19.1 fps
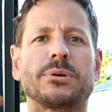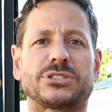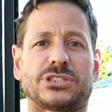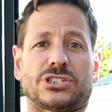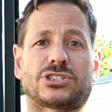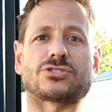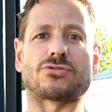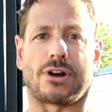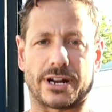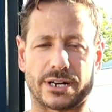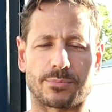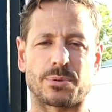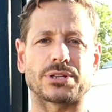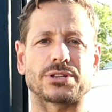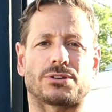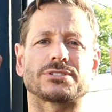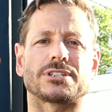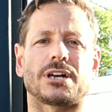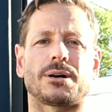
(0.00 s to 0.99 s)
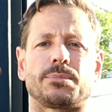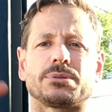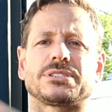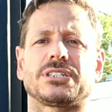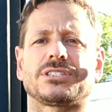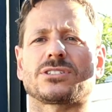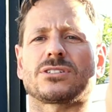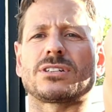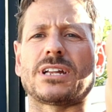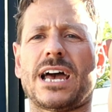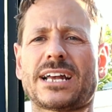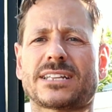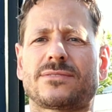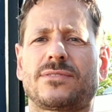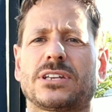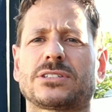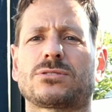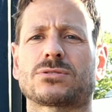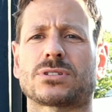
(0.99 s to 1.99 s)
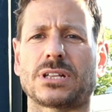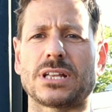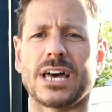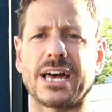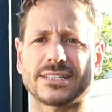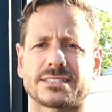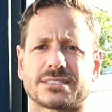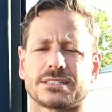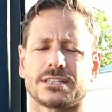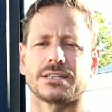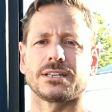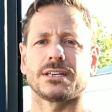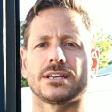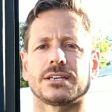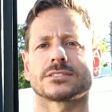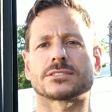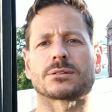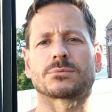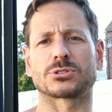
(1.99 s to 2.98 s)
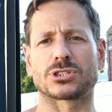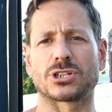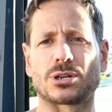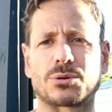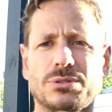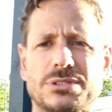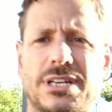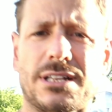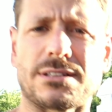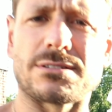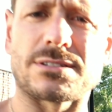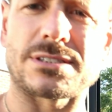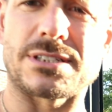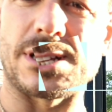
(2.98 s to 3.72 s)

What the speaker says: but just trying to bring those elbows in is going to activate those lats. So I'm going to show you what that